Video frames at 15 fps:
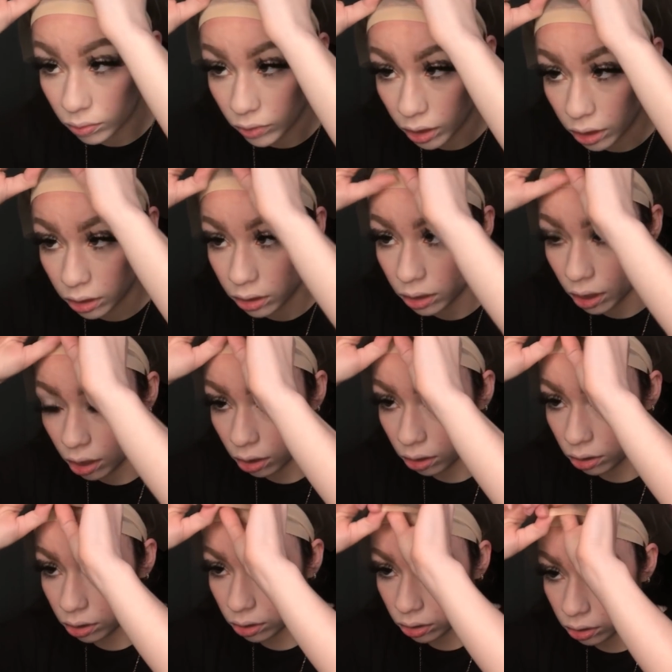it's not
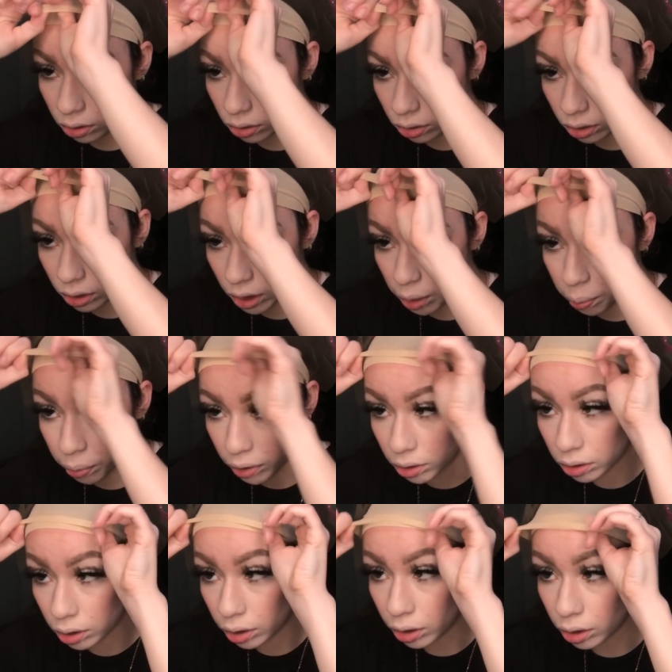gonna seep
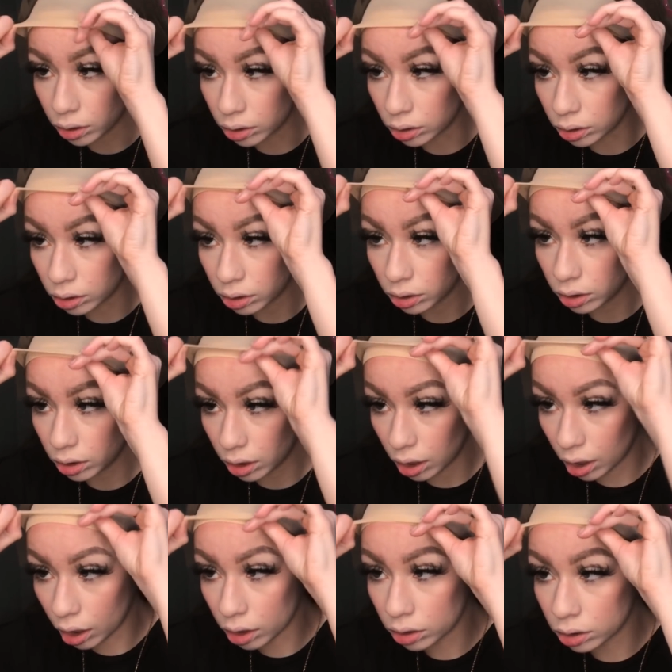into your
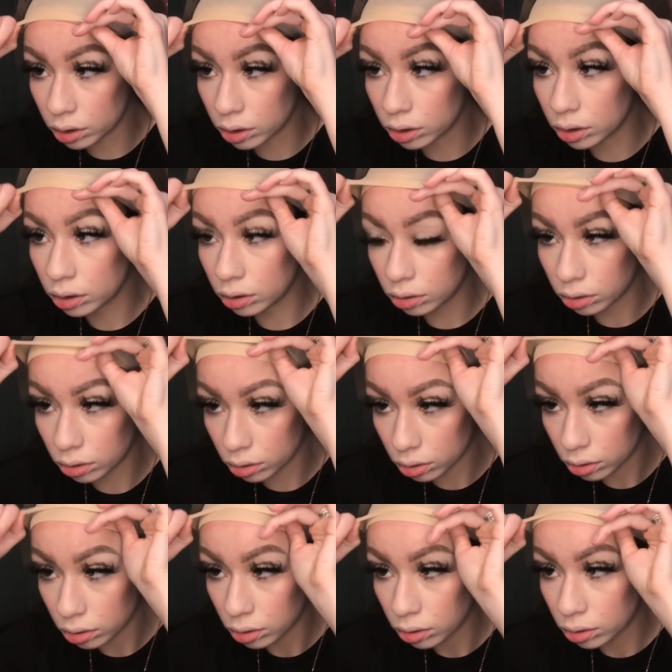edges.
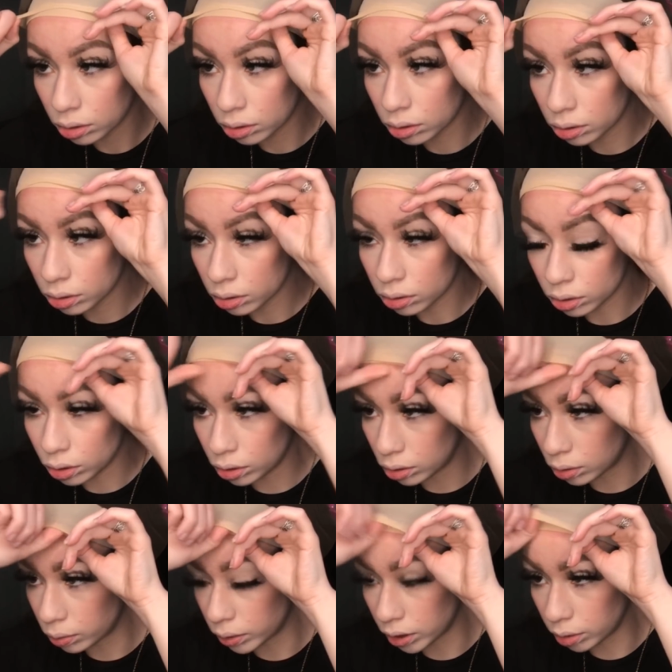You know
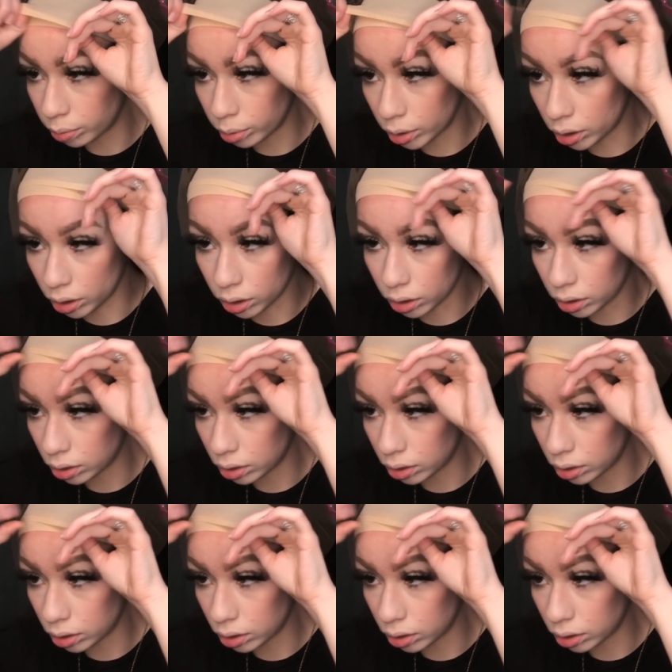where to put it.